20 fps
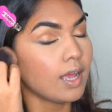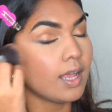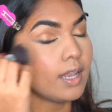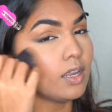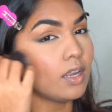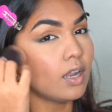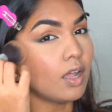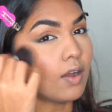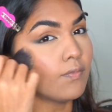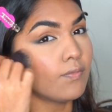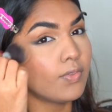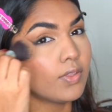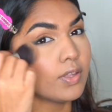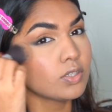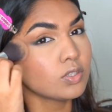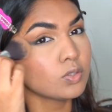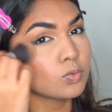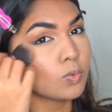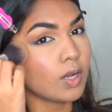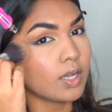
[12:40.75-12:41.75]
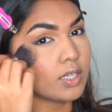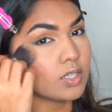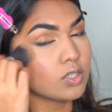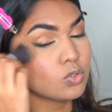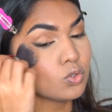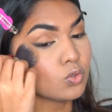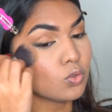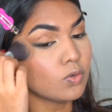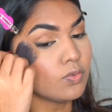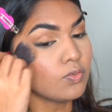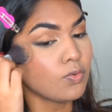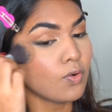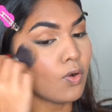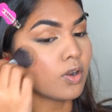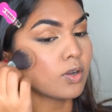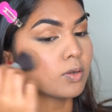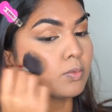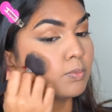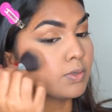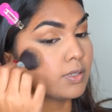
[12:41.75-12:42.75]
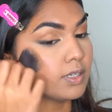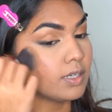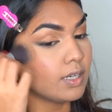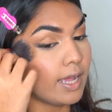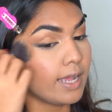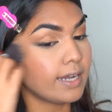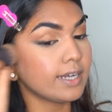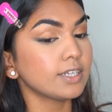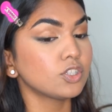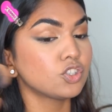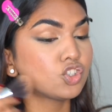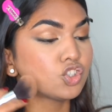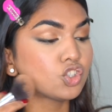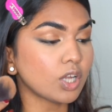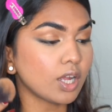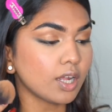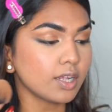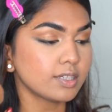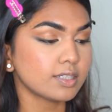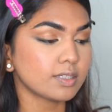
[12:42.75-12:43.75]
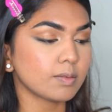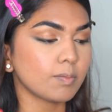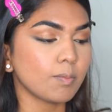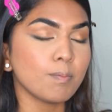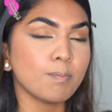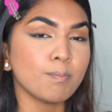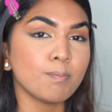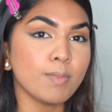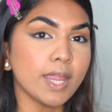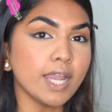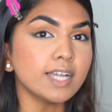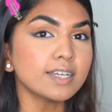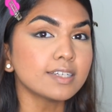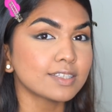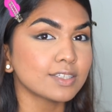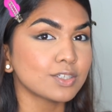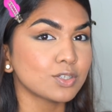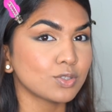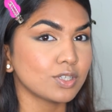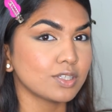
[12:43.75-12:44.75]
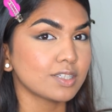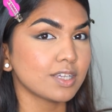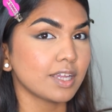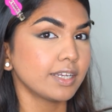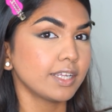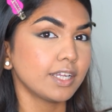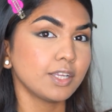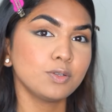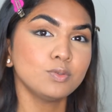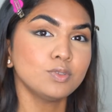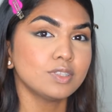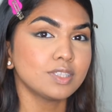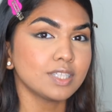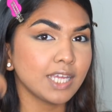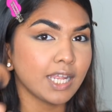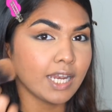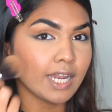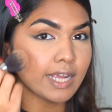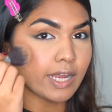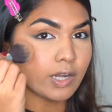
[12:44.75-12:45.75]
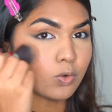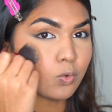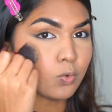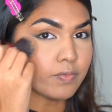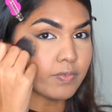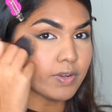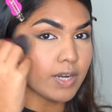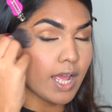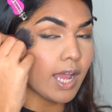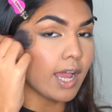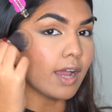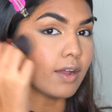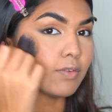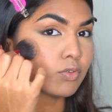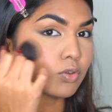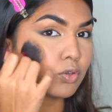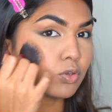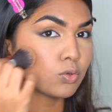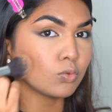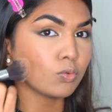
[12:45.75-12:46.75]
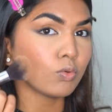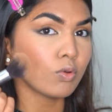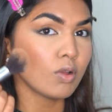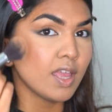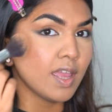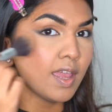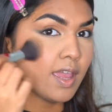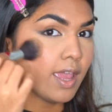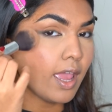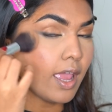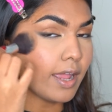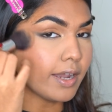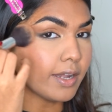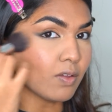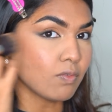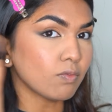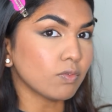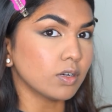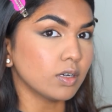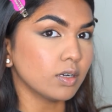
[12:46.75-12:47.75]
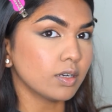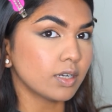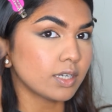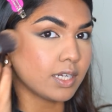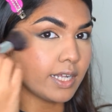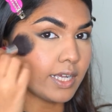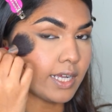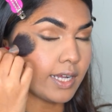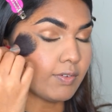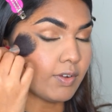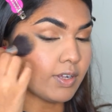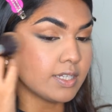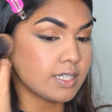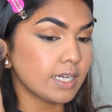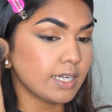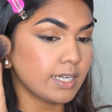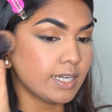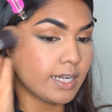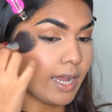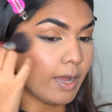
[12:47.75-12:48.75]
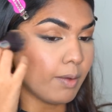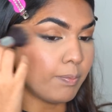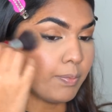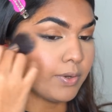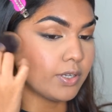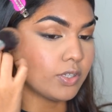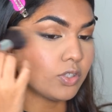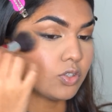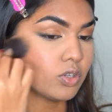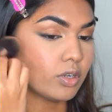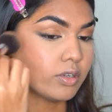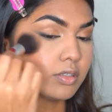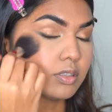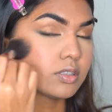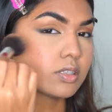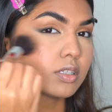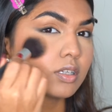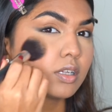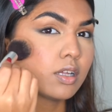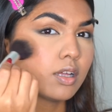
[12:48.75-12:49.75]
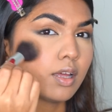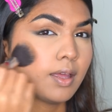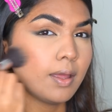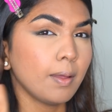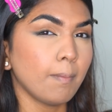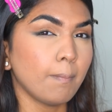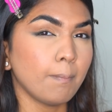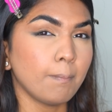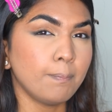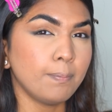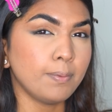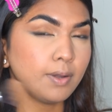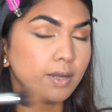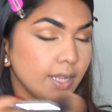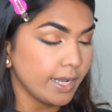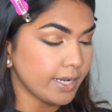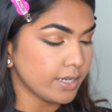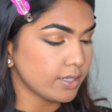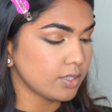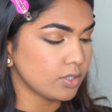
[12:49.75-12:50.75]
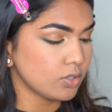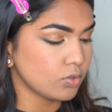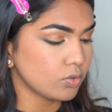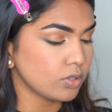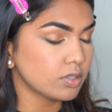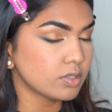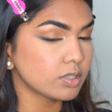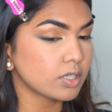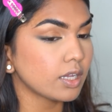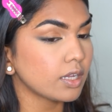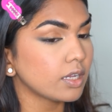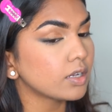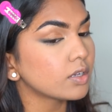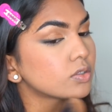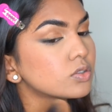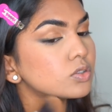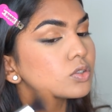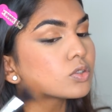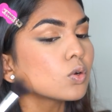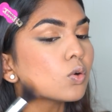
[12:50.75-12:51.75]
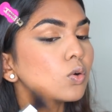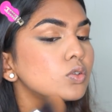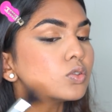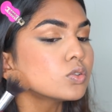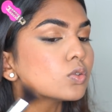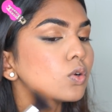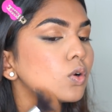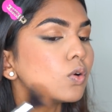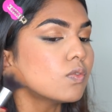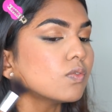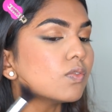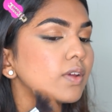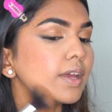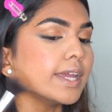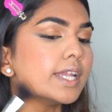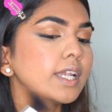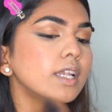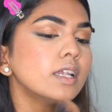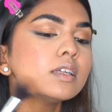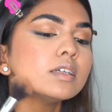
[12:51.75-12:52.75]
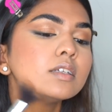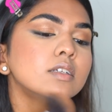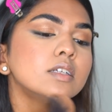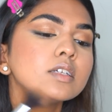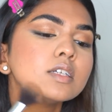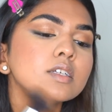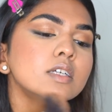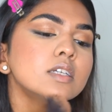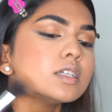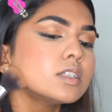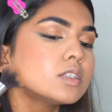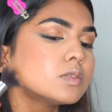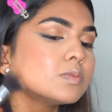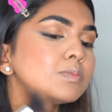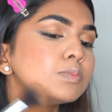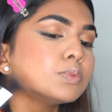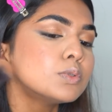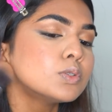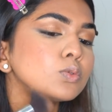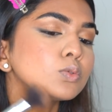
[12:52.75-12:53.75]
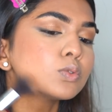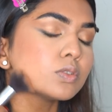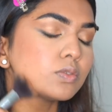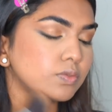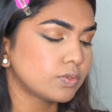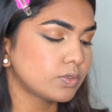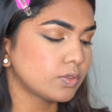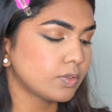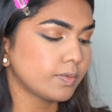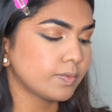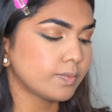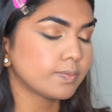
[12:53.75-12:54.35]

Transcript: love this one it's so affordable and it just melts into the skin can you see like i don't even have to do any work like i once i tap it it just blends into the skin so so well it's beautiful